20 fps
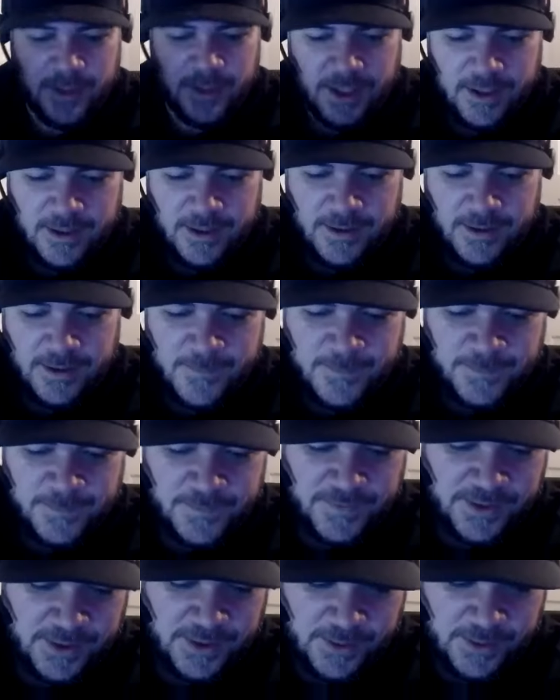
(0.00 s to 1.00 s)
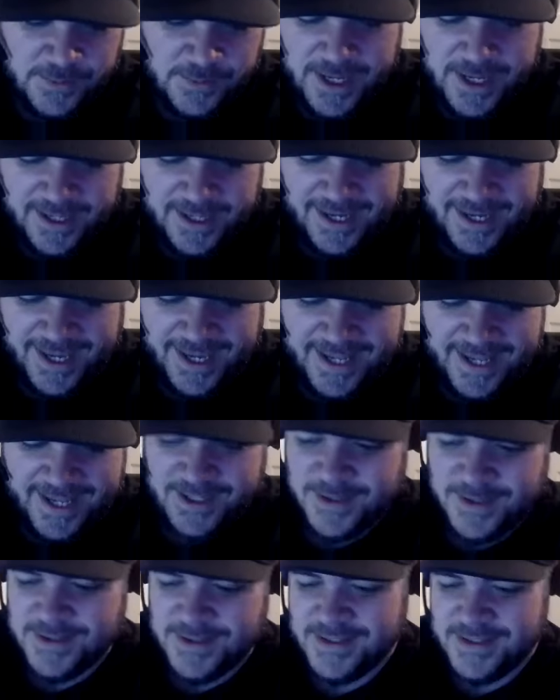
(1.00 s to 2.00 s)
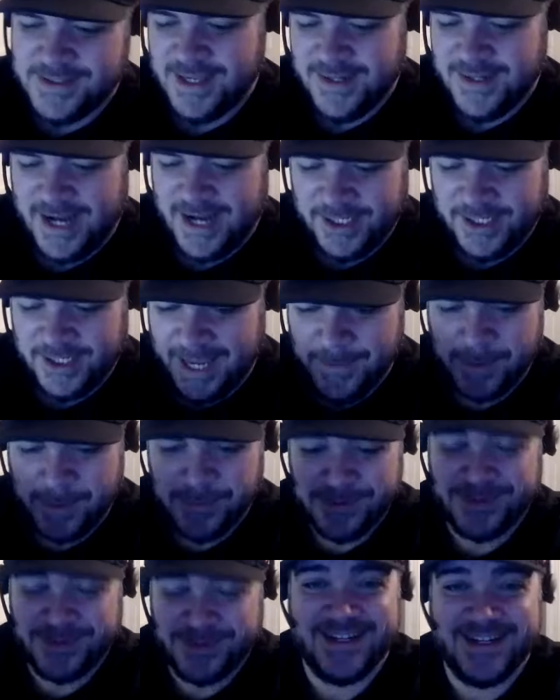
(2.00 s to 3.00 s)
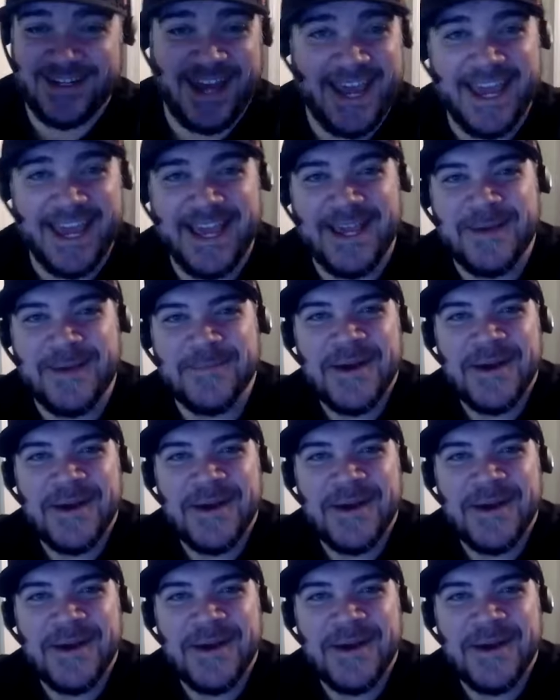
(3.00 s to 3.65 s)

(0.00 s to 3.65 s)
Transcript: Uh, you know, I, I, can't sit here and say that I came up with the name